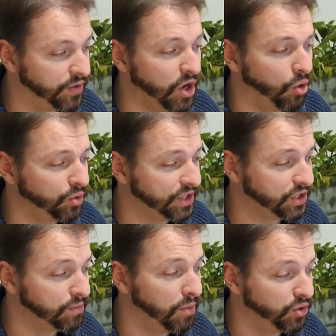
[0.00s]
The
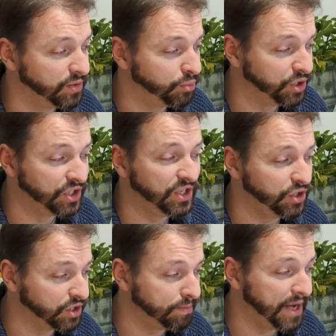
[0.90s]
oldest and most
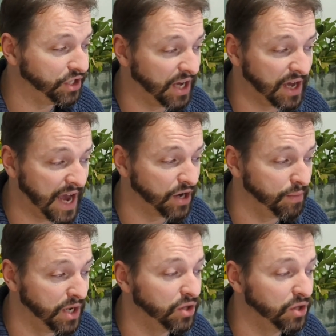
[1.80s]
prestigious magic academy